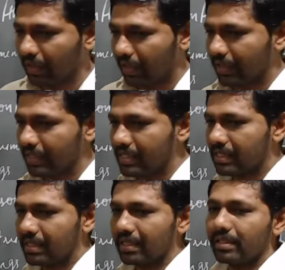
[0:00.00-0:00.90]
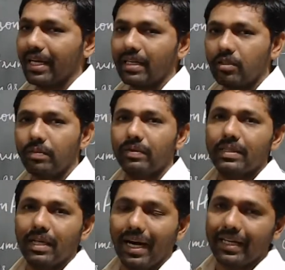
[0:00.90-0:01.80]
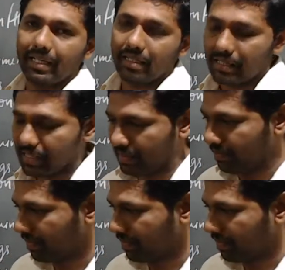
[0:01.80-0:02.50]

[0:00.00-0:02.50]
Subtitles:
college, that to be with articles.